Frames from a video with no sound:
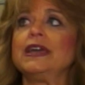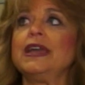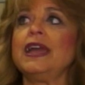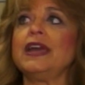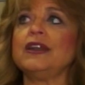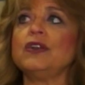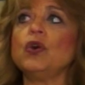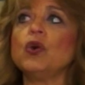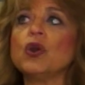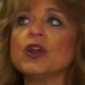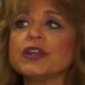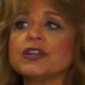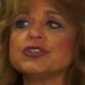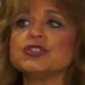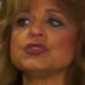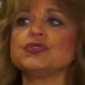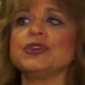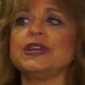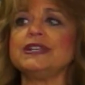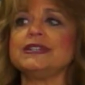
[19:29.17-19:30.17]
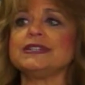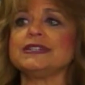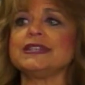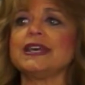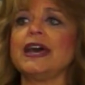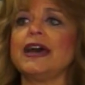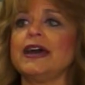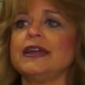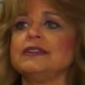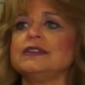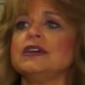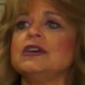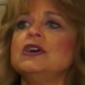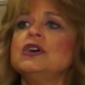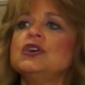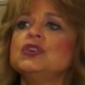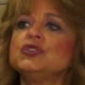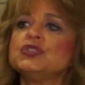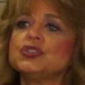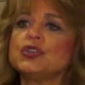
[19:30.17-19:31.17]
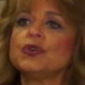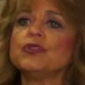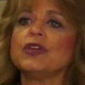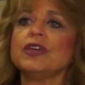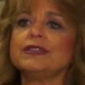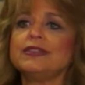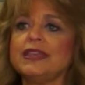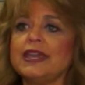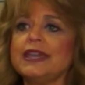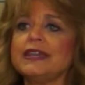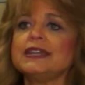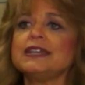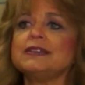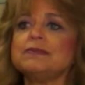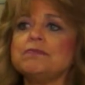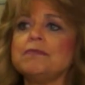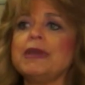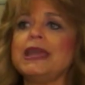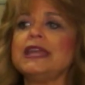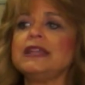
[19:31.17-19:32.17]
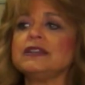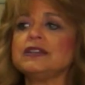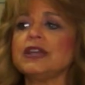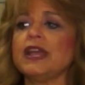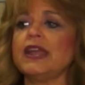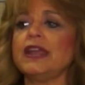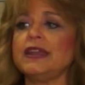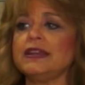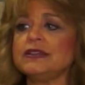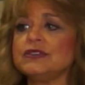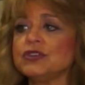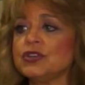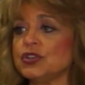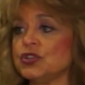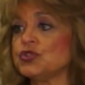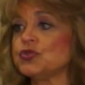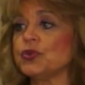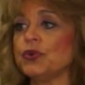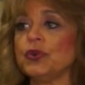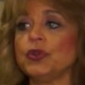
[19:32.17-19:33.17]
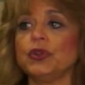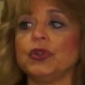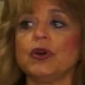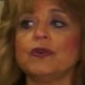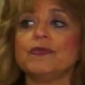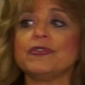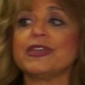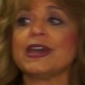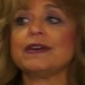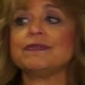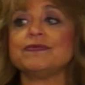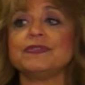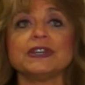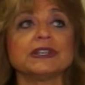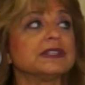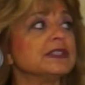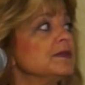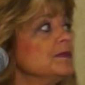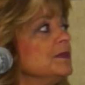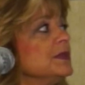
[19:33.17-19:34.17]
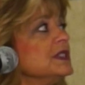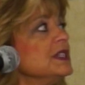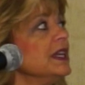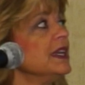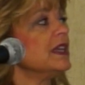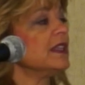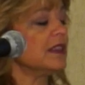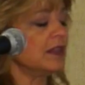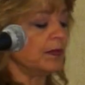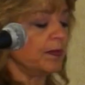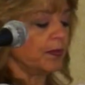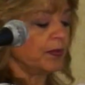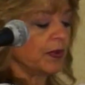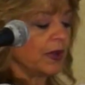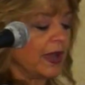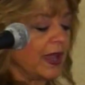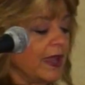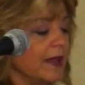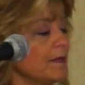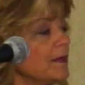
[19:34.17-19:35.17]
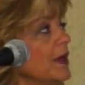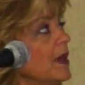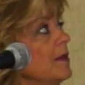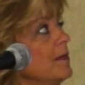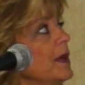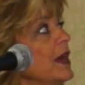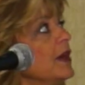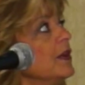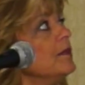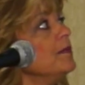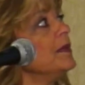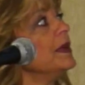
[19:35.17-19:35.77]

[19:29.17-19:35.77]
orchestrates that so that they can maintain control over that victim to get the prime amount of